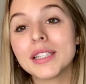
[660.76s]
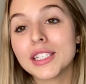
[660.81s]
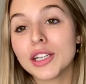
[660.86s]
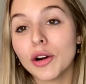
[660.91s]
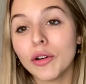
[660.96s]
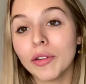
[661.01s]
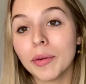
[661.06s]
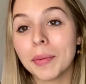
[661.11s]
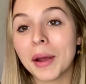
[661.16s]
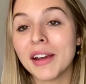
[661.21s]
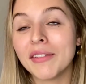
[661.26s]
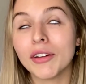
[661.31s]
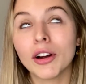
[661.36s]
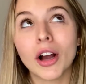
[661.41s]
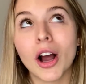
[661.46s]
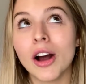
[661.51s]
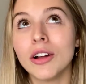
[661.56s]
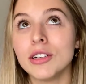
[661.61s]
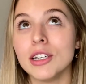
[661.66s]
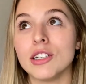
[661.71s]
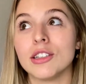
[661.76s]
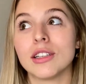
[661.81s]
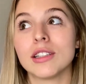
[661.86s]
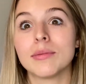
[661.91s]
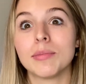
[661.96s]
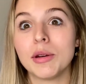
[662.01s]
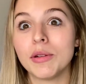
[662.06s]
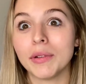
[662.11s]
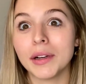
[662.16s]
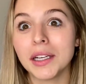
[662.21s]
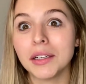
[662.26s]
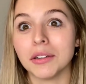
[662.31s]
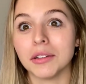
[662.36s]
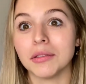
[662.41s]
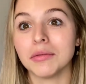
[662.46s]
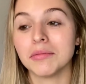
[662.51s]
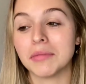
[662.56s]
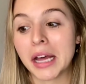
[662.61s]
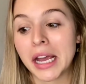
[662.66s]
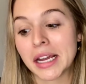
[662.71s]
to overpay for college? Let's be
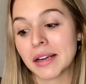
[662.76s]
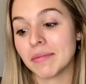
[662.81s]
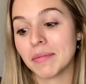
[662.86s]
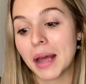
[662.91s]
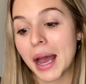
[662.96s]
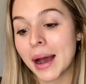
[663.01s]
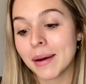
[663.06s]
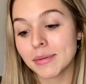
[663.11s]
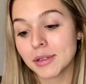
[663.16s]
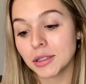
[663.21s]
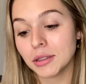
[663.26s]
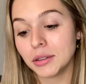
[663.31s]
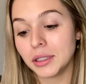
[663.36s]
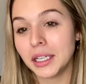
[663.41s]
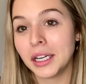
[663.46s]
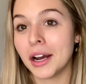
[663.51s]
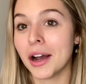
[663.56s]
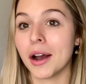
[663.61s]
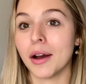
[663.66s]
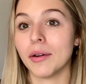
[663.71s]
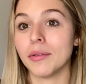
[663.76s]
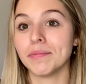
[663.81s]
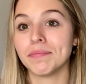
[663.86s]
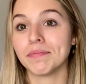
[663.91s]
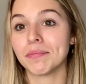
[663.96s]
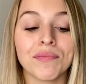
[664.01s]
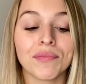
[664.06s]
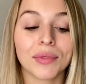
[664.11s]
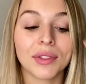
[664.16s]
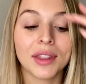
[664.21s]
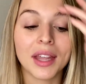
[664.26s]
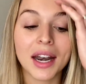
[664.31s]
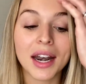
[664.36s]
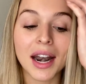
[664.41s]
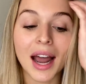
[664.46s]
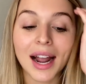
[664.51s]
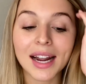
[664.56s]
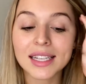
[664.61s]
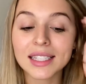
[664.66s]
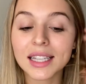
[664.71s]
real. Like, absolutely not. The
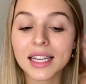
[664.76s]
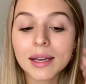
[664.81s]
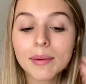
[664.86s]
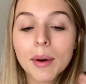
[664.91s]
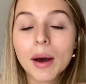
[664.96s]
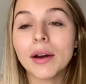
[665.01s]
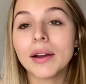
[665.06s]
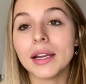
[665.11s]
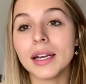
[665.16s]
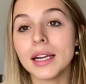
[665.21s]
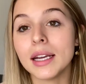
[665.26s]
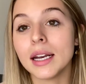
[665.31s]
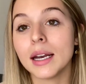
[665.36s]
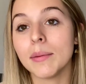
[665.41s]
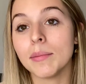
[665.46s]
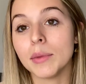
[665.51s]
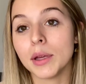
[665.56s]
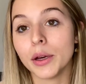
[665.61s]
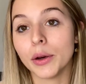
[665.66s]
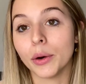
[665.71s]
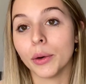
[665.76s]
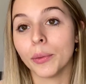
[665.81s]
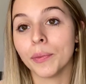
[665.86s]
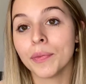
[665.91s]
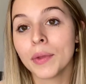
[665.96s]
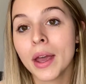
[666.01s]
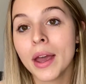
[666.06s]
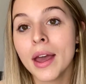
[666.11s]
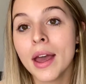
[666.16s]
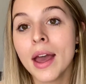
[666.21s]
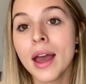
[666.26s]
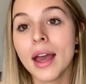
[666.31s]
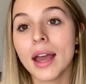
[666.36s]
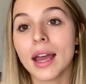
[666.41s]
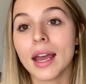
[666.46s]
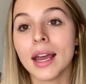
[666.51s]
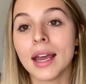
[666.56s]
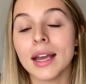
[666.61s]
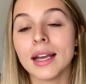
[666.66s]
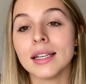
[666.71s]
nice thing about ENMU
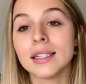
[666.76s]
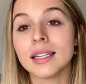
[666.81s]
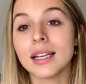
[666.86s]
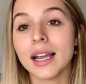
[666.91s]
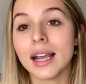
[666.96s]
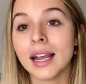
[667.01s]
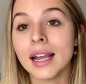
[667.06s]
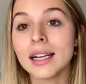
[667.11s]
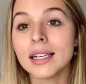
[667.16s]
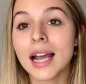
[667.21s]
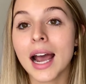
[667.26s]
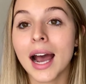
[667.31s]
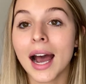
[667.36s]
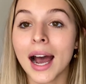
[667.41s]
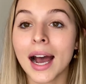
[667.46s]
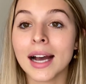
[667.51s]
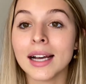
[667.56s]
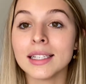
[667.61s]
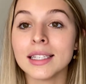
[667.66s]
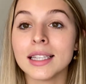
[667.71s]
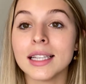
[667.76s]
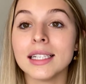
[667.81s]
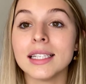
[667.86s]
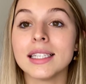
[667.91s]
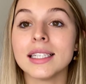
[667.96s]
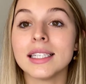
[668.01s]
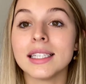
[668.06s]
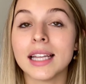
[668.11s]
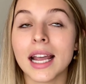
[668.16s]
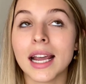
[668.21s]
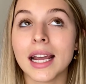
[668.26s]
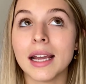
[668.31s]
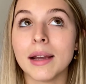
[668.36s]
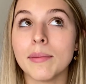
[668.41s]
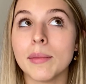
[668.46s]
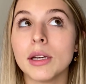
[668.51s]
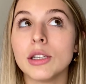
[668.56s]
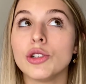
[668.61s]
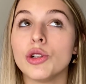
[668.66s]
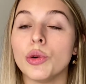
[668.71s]
is it has the
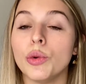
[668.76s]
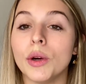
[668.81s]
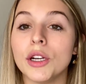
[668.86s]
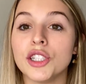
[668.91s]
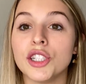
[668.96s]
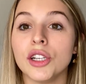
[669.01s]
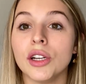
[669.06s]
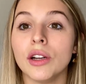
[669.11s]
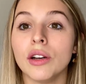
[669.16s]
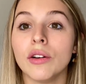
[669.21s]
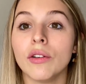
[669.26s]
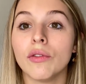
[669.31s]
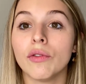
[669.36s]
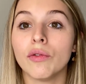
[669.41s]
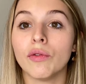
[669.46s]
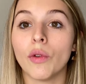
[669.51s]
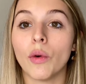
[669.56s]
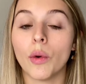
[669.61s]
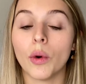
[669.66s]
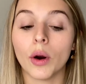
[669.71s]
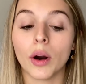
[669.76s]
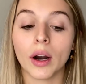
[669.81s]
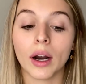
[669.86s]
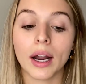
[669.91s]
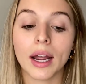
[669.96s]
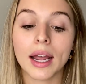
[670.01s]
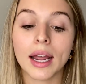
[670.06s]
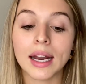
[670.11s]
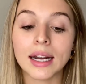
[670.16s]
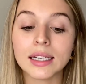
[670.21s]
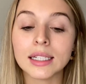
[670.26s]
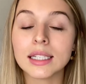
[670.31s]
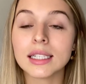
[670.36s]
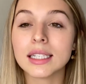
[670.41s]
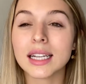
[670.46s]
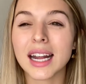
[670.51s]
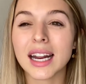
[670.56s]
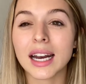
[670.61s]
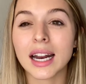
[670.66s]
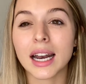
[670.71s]
same tuition for
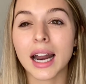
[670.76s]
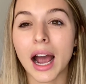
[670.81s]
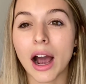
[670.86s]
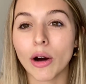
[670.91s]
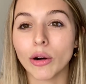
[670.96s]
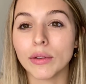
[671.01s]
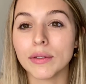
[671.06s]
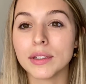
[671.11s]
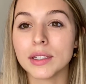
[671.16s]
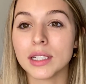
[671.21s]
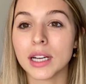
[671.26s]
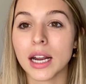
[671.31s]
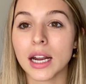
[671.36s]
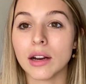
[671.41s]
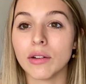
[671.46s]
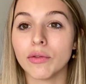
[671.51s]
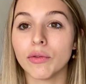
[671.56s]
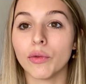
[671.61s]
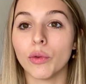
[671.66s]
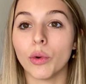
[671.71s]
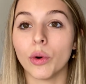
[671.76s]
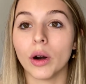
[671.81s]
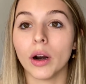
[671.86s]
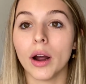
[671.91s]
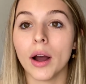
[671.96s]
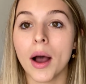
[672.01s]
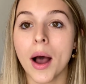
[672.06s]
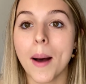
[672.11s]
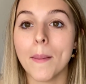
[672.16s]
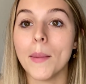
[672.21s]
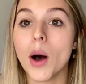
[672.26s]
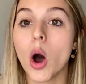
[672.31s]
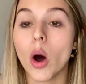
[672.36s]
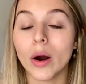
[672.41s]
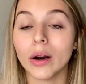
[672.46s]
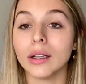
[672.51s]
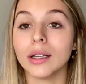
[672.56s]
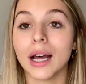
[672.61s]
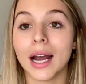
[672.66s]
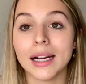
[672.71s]
in-state and out-of-state for
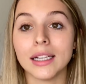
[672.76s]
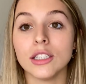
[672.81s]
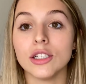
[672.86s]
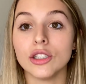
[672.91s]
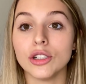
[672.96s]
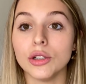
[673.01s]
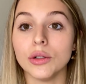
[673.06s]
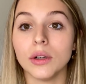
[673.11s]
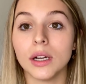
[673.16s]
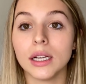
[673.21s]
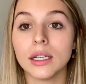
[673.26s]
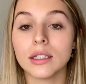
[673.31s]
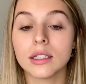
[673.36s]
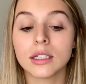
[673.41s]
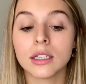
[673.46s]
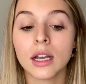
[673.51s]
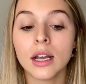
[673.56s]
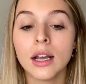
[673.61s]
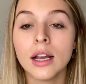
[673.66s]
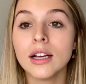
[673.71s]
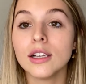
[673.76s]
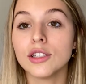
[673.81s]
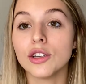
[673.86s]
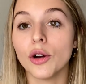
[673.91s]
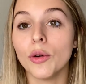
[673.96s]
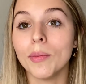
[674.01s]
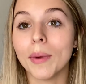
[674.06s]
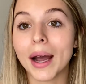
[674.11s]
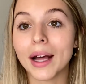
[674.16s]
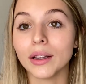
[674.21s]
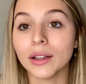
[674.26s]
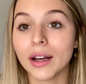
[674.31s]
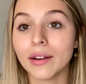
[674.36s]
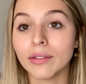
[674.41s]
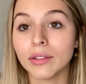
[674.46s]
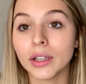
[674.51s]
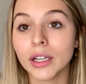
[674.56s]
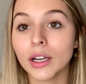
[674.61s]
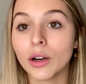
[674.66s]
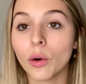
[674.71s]
online students. So my
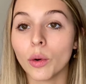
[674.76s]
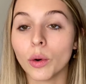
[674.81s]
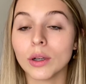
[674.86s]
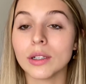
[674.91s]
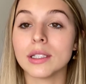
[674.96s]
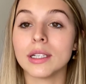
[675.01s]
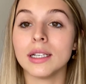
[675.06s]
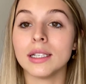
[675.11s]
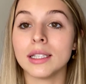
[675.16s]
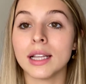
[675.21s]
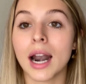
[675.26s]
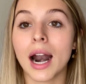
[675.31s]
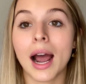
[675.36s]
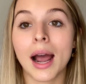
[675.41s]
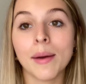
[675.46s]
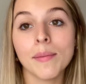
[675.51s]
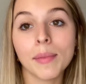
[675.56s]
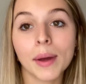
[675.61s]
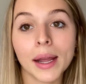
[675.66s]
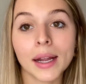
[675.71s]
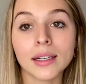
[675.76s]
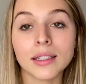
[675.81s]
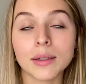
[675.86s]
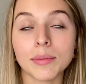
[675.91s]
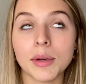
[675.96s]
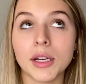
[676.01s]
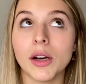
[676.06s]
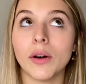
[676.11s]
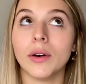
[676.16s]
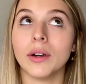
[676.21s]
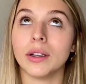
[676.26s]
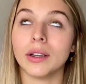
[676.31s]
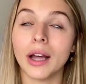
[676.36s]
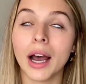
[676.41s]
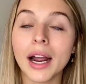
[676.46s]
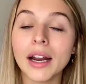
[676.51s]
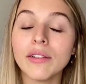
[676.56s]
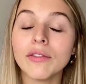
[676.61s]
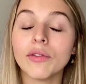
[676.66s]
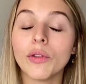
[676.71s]
leveling courses that I'm paying to be
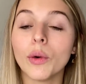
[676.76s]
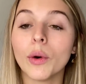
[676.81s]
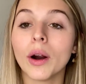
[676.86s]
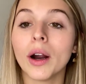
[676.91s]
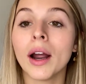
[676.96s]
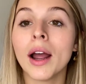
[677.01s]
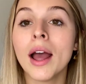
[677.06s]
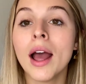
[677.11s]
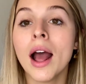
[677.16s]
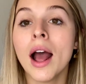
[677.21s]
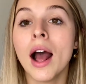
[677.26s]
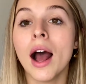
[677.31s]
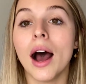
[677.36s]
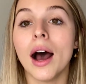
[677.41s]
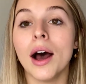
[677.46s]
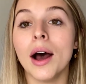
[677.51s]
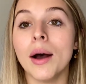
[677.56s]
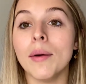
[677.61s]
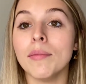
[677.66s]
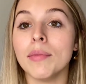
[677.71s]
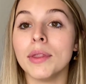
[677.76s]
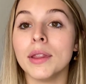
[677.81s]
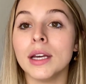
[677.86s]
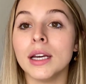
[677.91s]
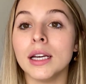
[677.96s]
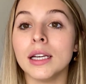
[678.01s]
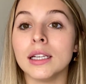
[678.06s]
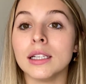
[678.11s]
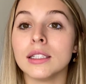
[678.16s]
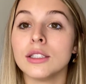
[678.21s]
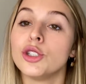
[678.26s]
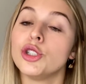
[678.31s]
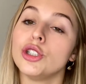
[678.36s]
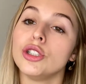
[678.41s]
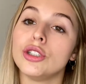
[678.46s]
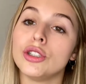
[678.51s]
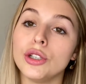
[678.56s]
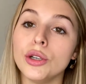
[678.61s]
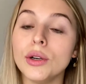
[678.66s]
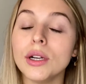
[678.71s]
online for, the
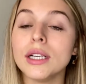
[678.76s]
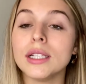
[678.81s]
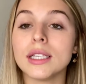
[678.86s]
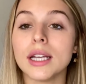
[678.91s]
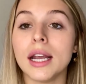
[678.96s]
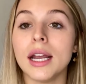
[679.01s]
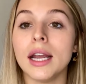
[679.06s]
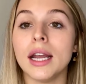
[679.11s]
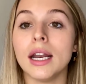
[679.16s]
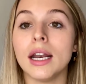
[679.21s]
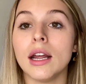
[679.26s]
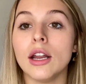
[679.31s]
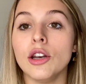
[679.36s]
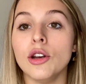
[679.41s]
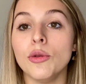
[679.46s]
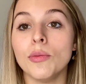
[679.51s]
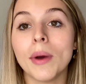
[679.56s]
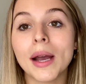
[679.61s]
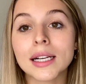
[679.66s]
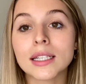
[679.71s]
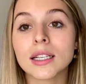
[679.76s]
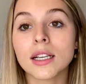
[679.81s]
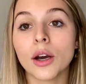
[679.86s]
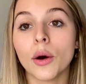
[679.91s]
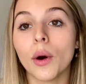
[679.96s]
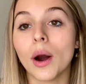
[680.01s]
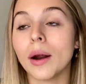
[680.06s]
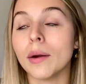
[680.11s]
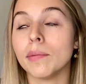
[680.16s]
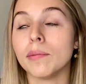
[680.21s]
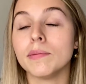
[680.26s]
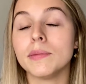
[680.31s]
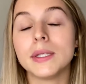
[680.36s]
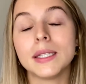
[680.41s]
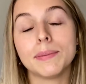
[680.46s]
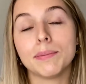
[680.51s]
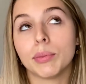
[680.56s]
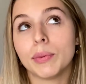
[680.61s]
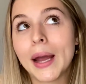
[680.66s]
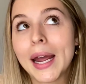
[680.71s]
students in New Mexico are
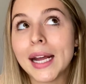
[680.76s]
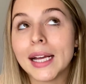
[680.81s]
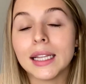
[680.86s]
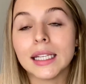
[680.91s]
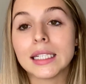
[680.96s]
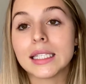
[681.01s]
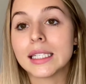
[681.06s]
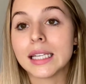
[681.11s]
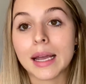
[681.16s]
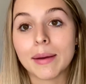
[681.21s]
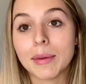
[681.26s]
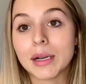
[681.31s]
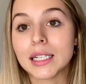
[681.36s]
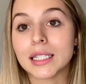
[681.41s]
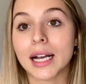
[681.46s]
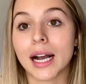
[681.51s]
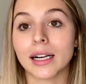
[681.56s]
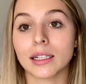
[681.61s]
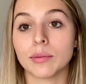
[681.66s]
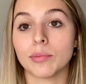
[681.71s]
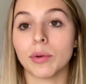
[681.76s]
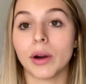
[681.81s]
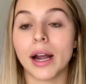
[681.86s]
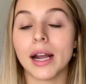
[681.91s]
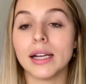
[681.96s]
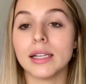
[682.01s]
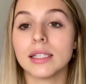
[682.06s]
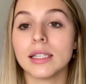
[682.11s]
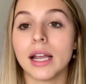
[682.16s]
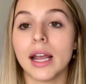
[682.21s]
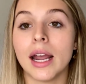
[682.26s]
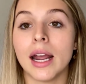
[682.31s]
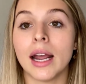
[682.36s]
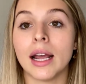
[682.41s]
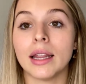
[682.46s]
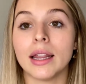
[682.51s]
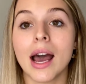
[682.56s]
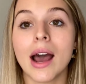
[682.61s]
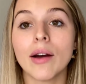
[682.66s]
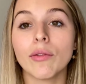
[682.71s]
paying the same exact price,
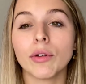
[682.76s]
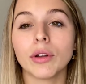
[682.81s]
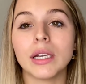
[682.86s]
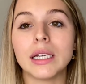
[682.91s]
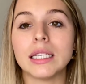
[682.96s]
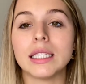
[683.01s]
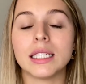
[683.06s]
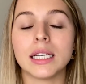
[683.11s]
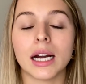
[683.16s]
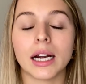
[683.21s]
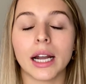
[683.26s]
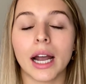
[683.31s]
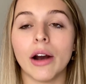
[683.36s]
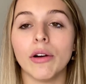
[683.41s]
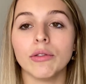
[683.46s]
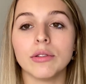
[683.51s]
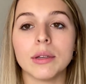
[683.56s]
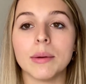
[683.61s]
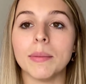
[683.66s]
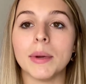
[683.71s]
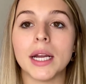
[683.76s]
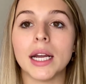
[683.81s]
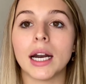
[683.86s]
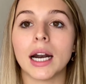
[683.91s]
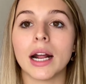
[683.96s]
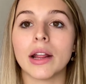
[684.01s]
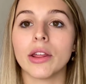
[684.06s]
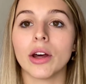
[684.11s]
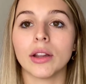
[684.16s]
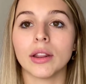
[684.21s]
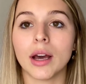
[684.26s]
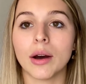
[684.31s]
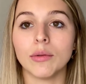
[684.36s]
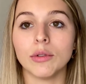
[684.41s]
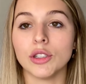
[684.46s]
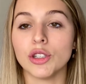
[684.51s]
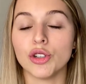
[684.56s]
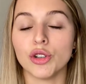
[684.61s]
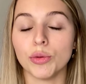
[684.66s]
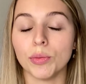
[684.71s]
and that really stuck out to me, and I thought that
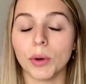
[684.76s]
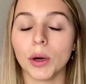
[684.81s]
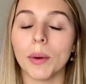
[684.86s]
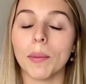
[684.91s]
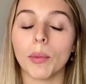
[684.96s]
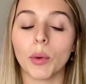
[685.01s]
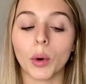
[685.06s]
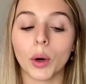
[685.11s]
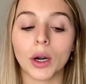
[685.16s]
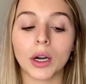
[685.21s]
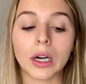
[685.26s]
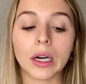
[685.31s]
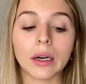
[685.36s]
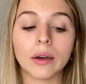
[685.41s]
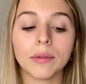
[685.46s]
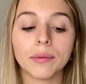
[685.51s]
was super important.